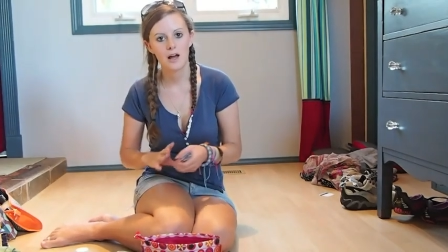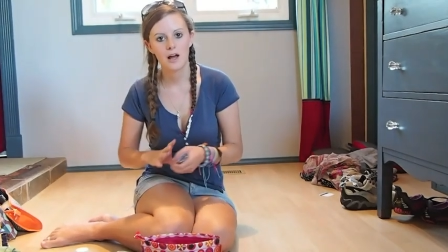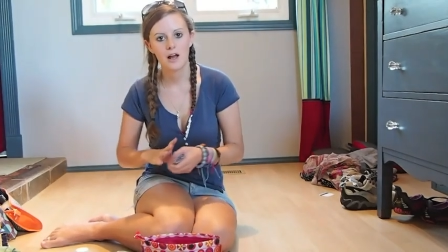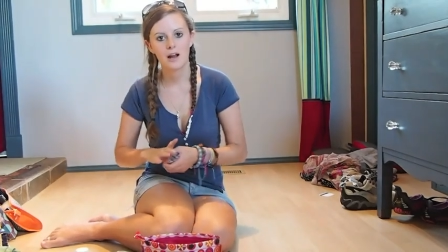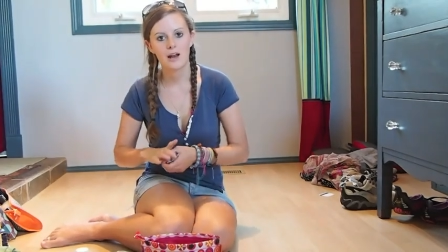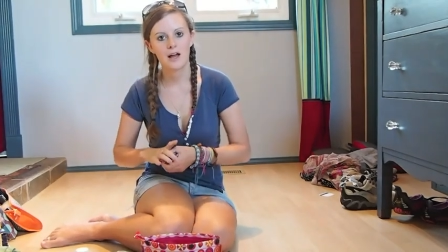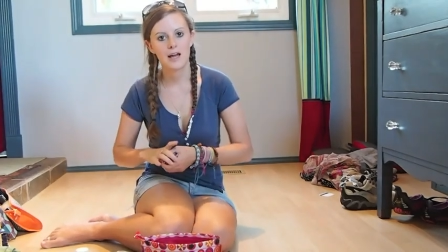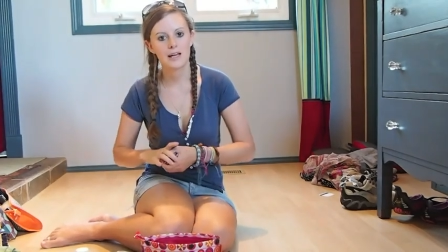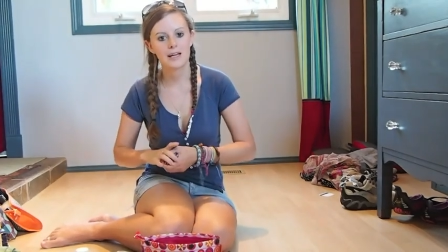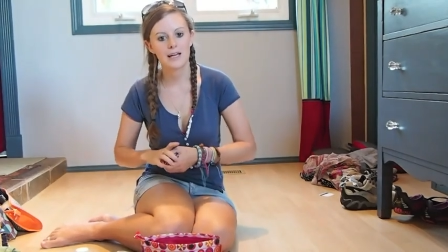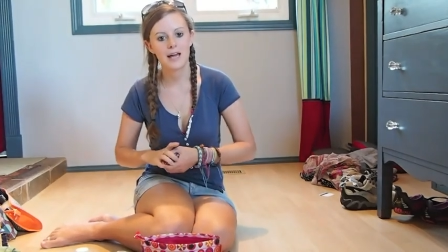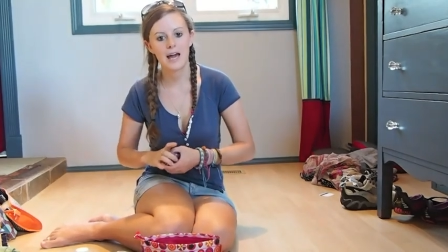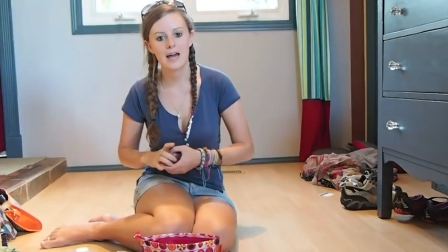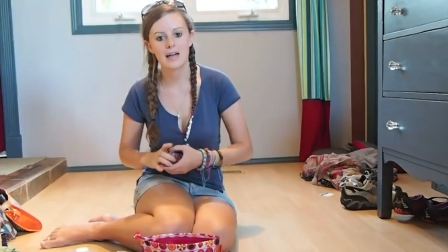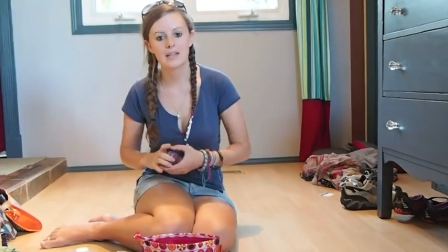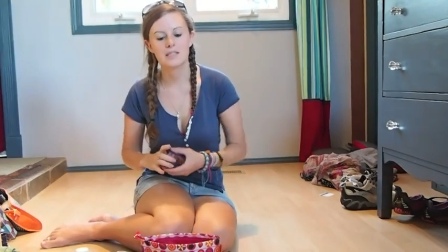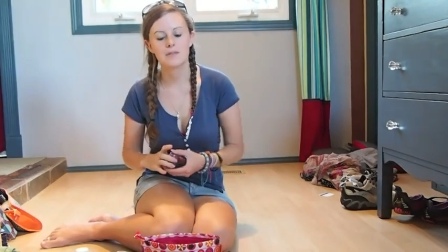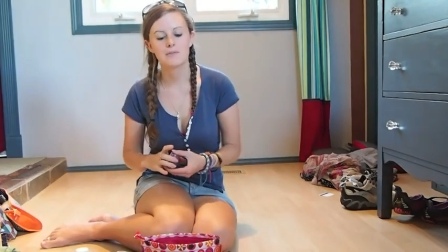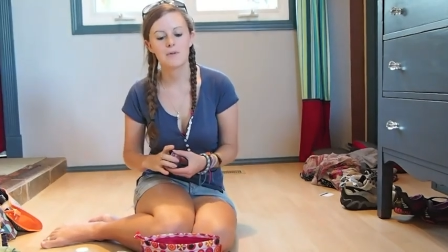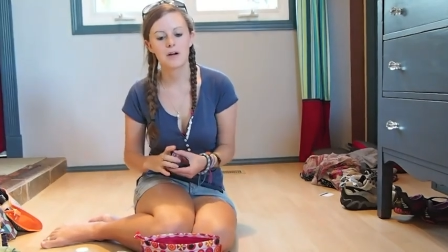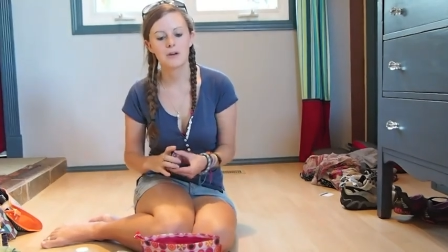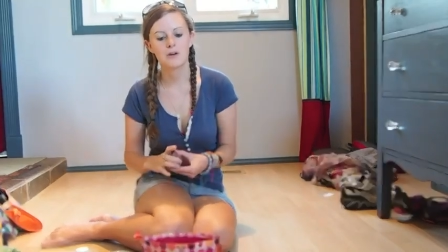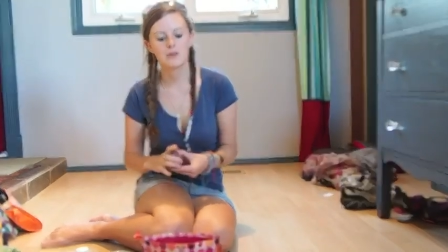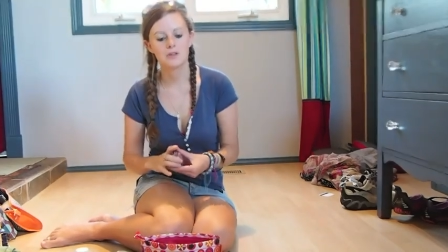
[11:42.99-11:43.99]
Like
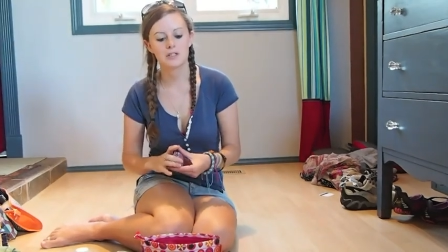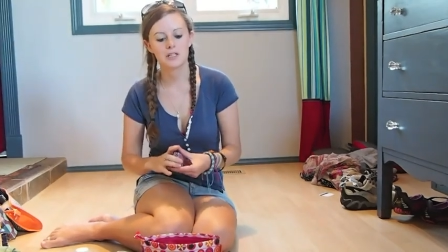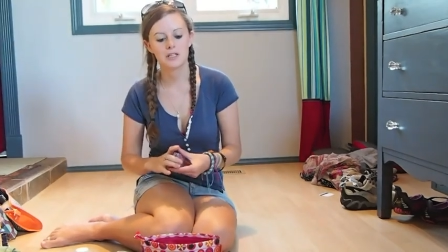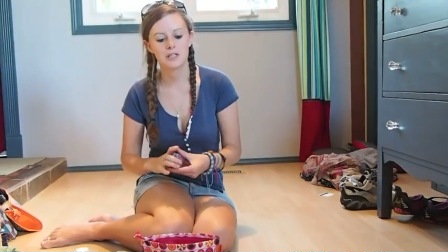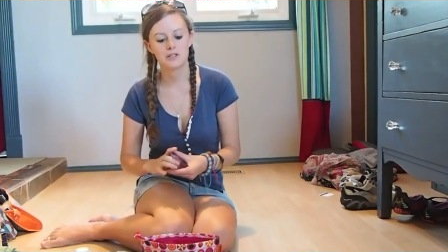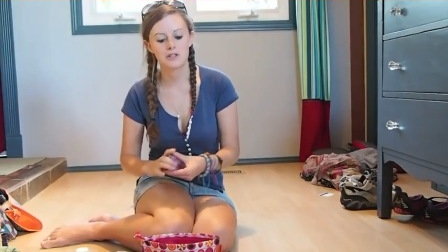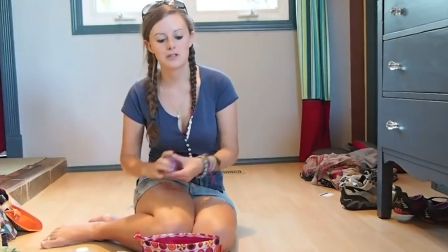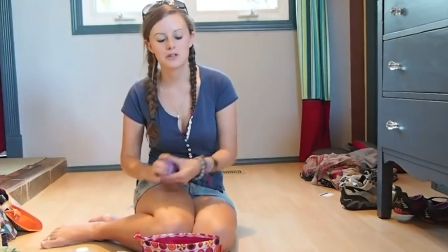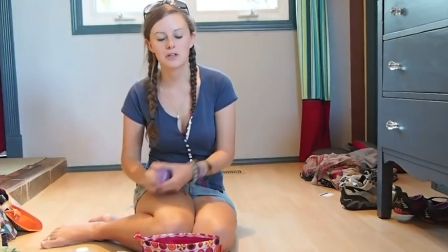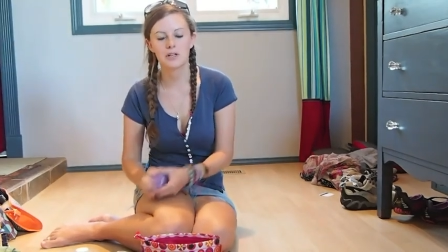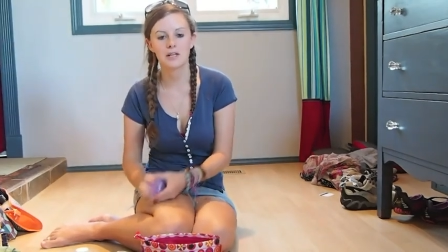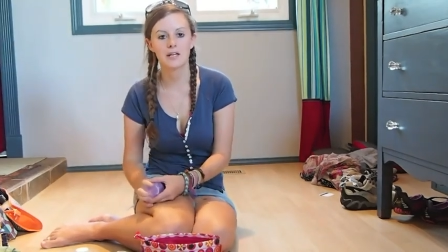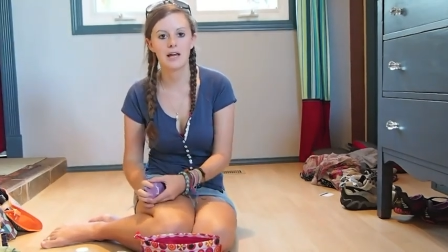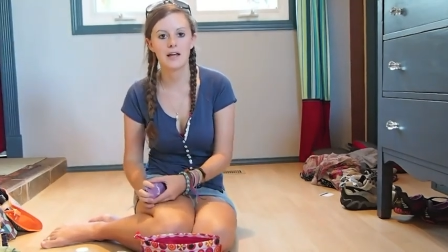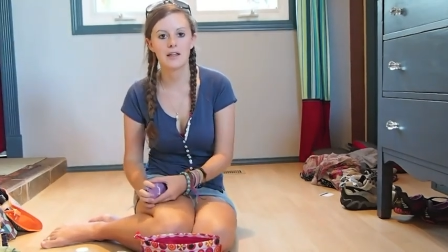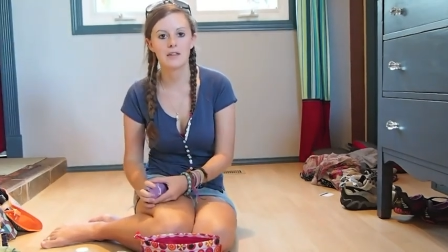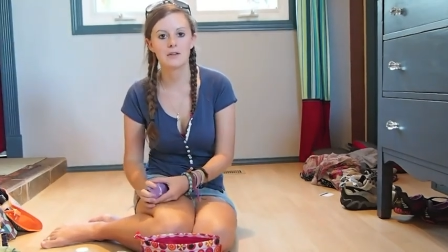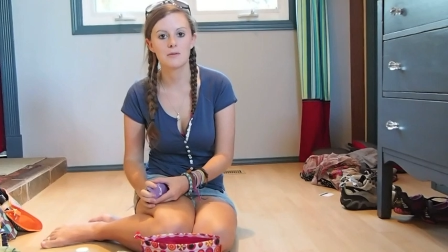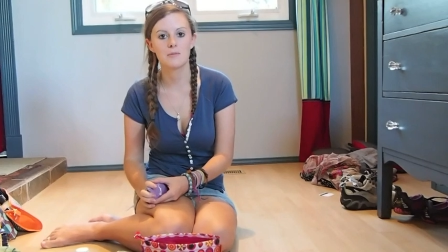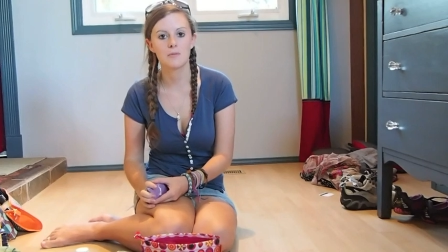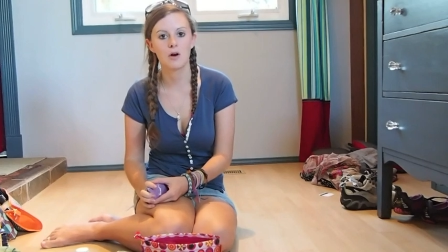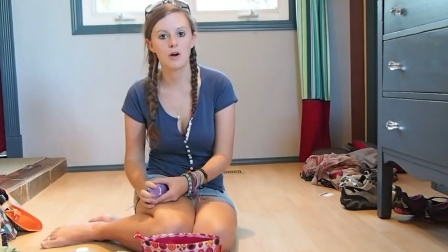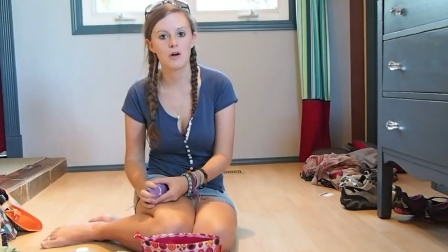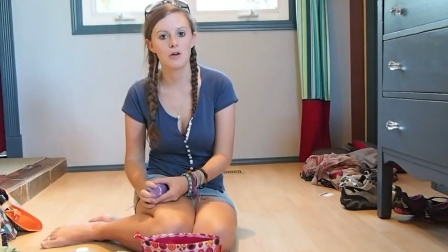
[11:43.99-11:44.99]
antibiotics, you can get
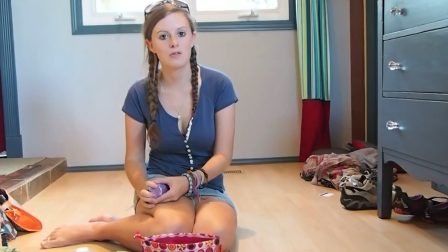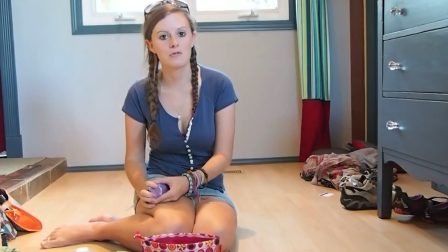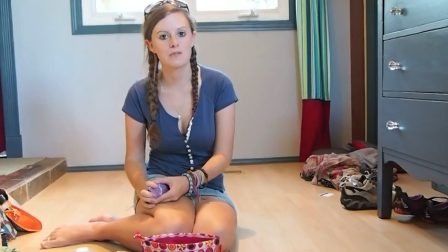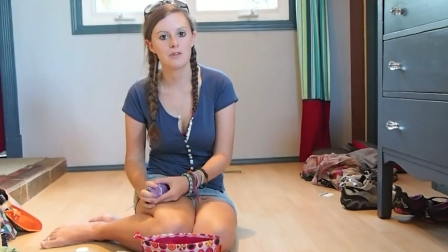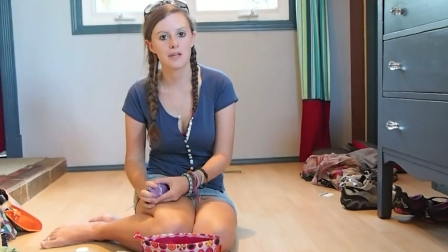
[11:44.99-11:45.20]
them over